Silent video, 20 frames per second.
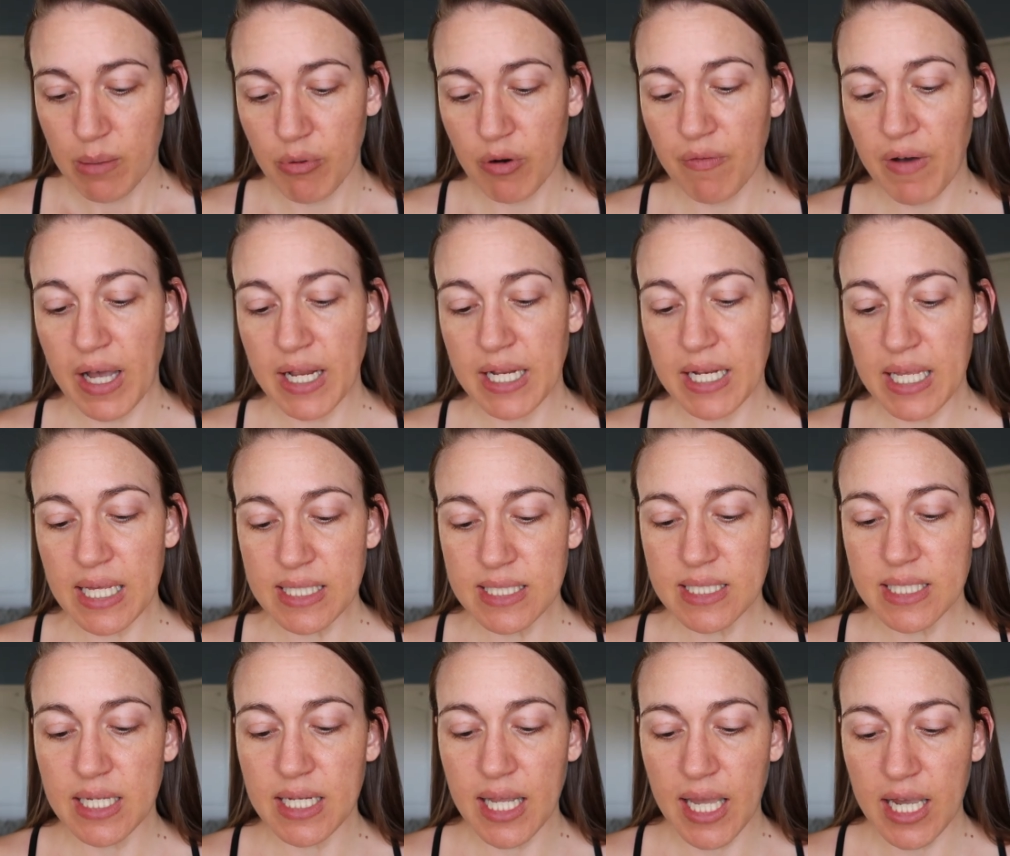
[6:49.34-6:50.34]
provide an
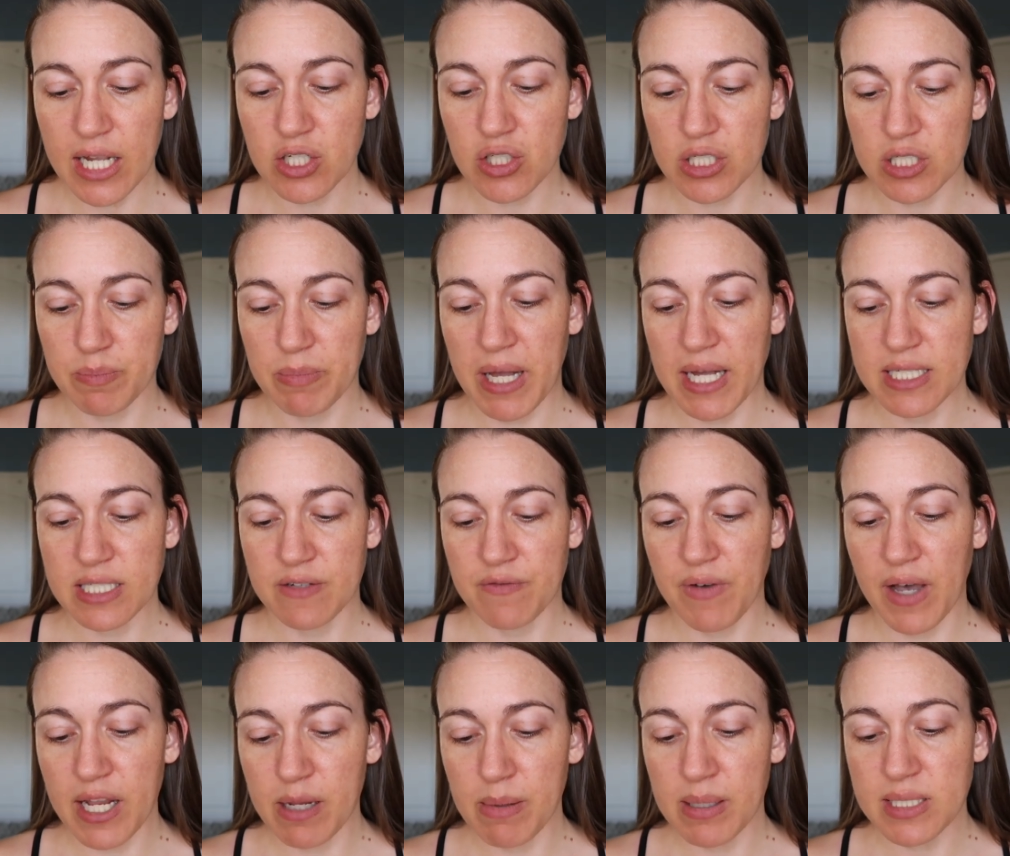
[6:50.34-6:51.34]
instant ageless blast of
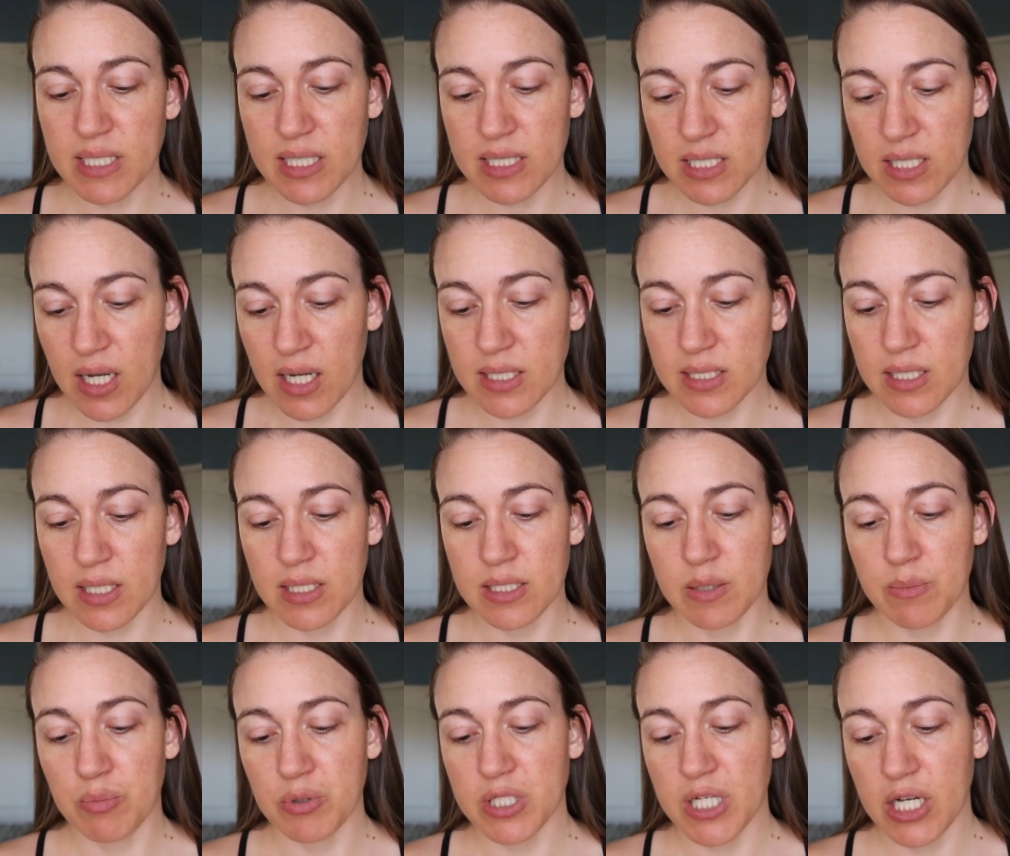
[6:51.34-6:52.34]
vitamins, antioxidants,
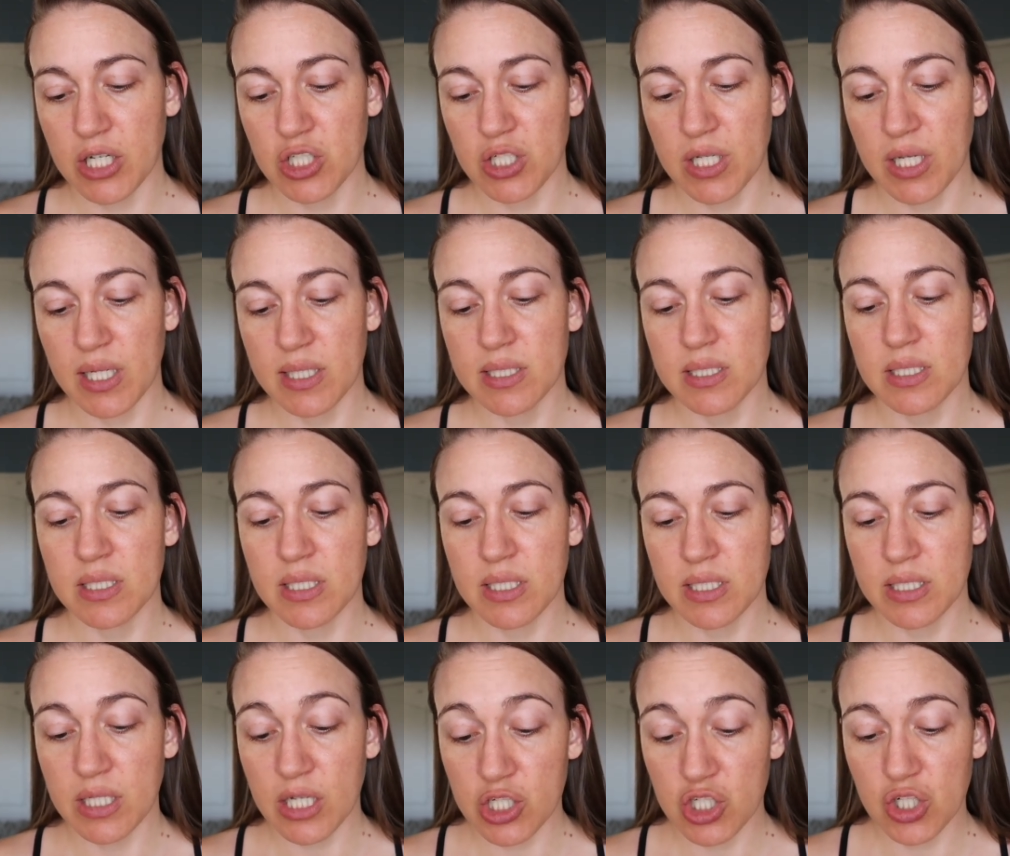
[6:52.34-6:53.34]
and protection against
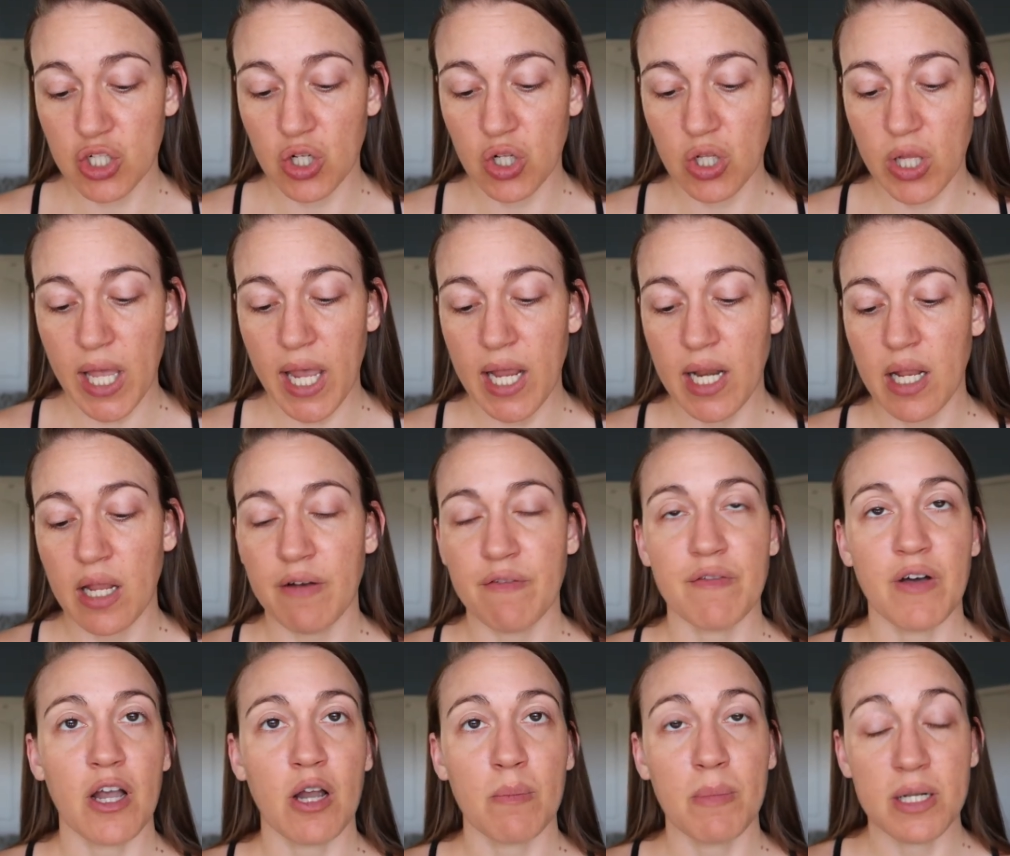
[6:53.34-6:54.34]
digital and
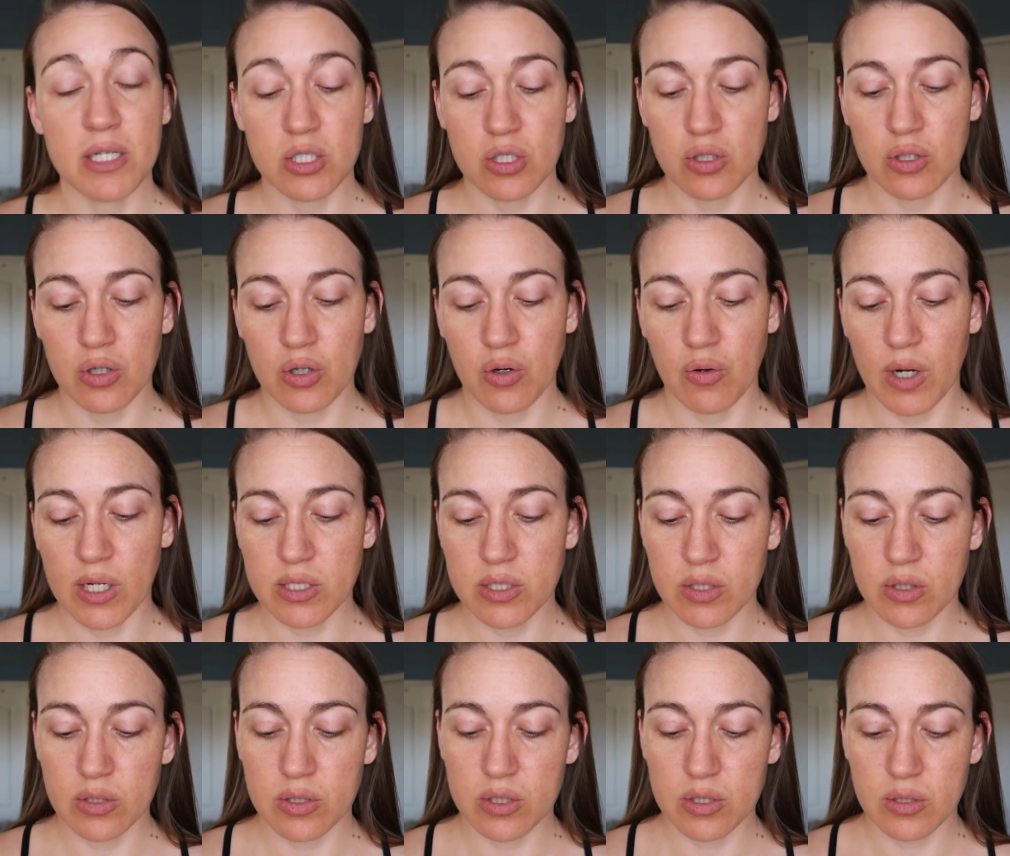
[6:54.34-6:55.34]
environmental
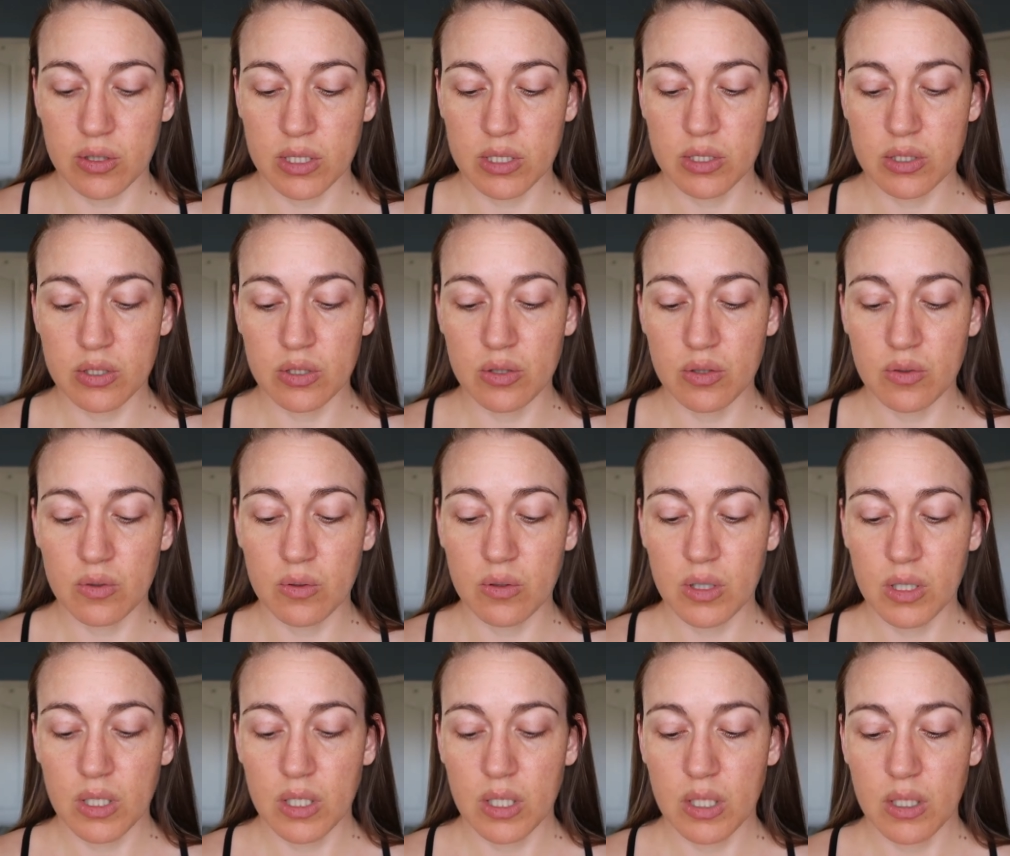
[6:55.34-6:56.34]
aggressors. So let's
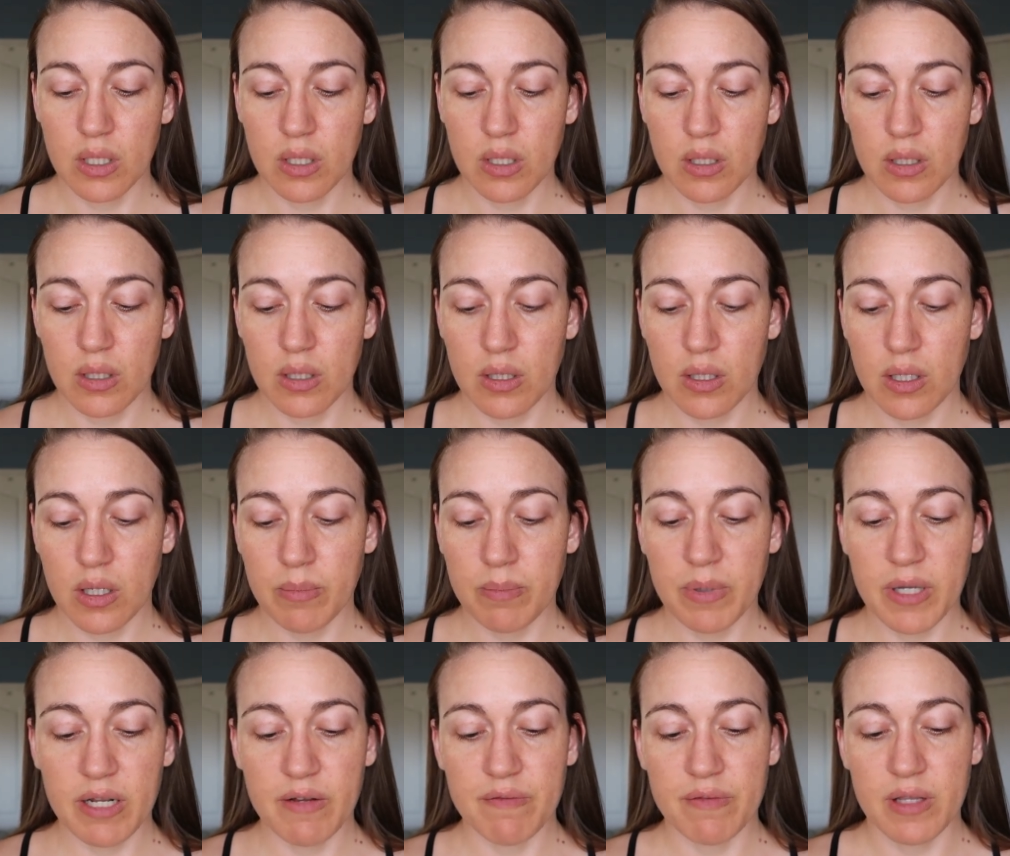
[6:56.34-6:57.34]
do a
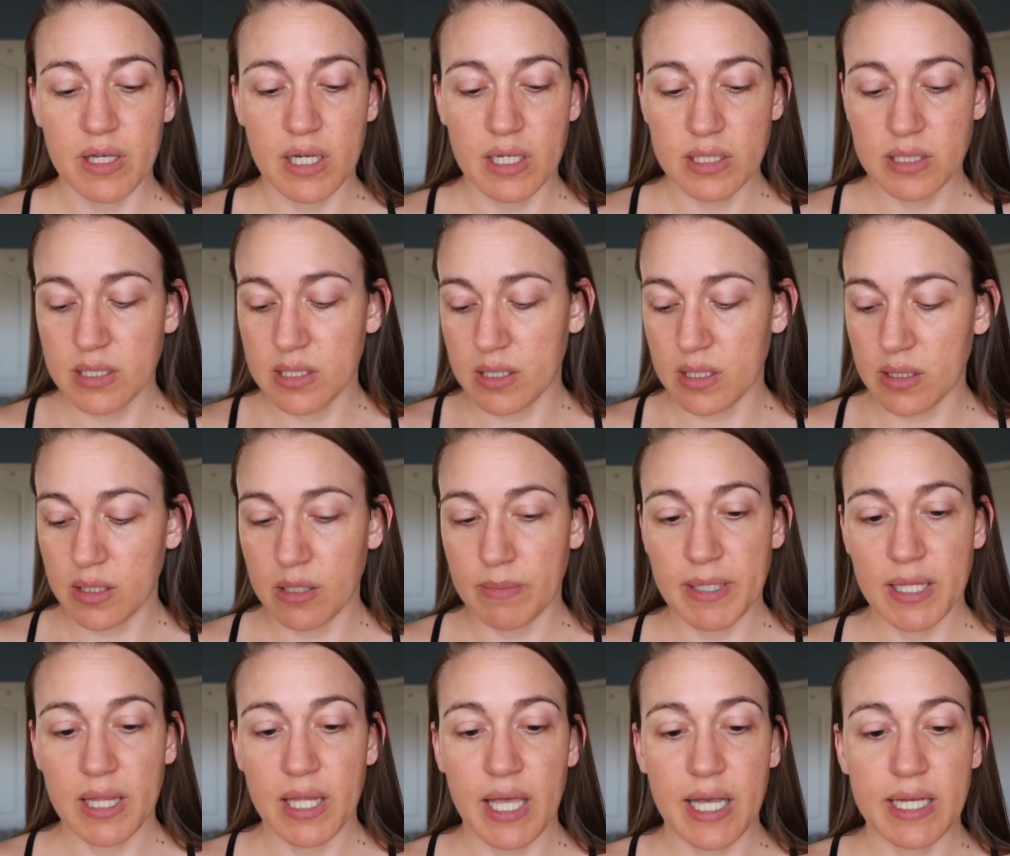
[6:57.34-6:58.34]
bit of this, a little bit